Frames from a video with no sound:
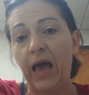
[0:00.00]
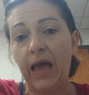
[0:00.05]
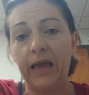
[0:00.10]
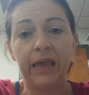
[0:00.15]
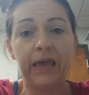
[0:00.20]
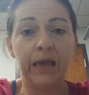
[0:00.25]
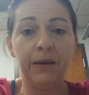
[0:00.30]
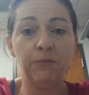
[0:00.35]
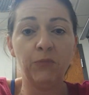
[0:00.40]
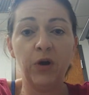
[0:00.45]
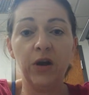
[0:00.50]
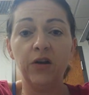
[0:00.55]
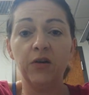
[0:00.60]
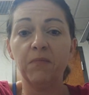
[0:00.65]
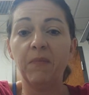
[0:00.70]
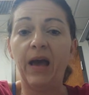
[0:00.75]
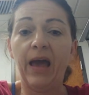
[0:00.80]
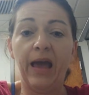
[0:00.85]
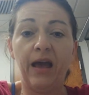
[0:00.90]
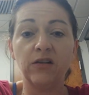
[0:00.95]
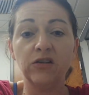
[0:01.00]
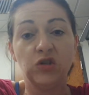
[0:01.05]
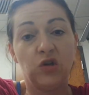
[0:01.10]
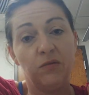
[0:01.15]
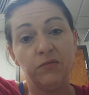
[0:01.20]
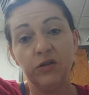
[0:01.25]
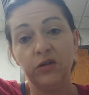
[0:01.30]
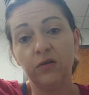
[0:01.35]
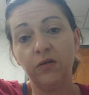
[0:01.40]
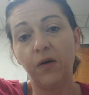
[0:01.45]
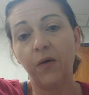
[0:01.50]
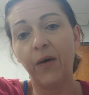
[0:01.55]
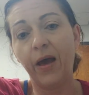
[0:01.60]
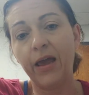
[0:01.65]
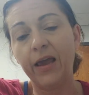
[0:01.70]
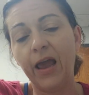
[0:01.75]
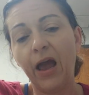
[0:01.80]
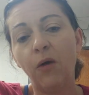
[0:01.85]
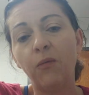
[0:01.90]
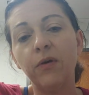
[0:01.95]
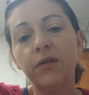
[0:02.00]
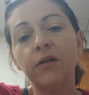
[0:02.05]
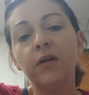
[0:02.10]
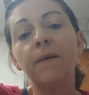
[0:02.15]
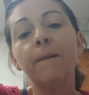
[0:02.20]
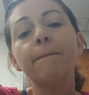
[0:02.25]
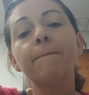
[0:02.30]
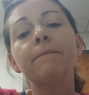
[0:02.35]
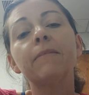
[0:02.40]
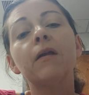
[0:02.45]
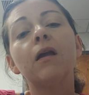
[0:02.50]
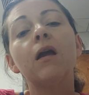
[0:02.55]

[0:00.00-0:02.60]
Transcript: I can't bring her to my house, so I'm just going to go hang out with her.